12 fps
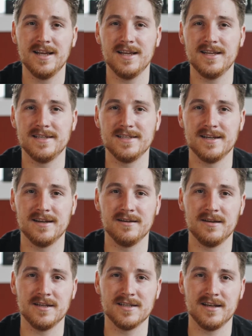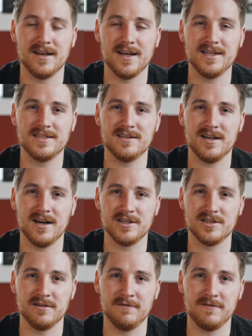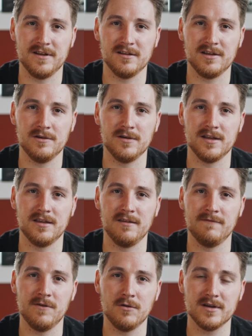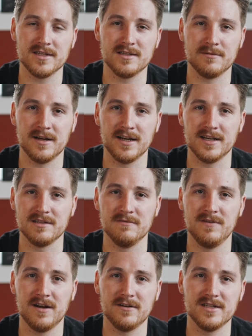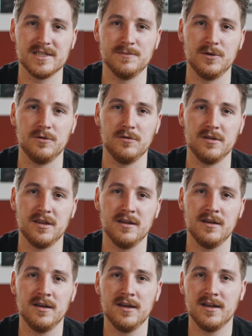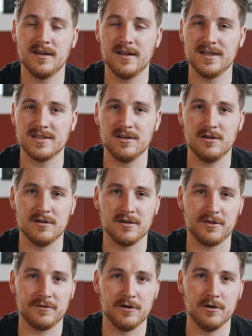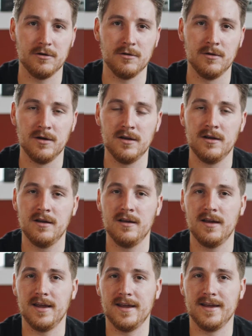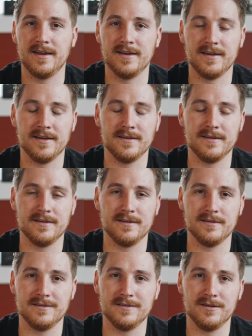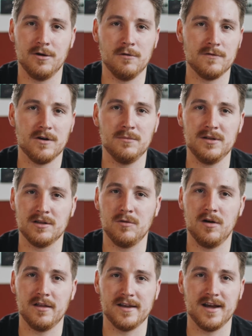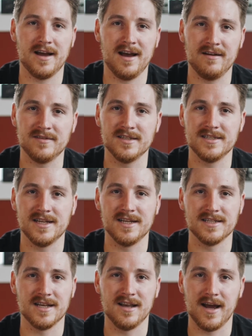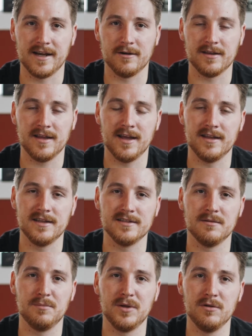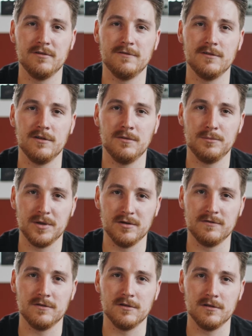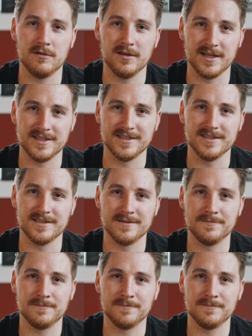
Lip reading: It's a nice touch and feel to it. The focus ring is very smooth, nice long throw, and the overall build quality, I have to say, is a 9 out of 10. These are beautiful, beautiful lenses.